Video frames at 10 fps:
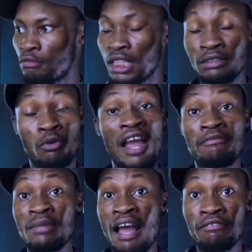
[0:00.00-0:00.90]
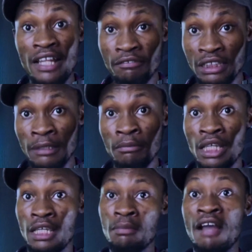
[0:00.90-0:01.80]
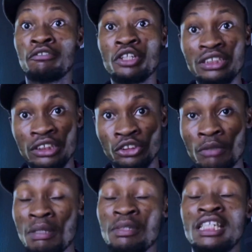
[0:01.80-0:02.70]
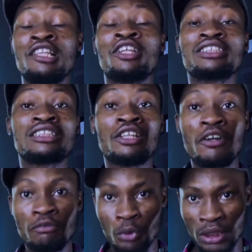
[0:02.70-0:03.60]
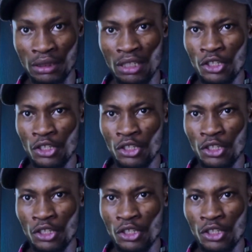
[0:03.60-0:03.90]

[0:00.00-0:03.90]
His wife may have left him. He may have lost his job. Maybe he lost a loved one.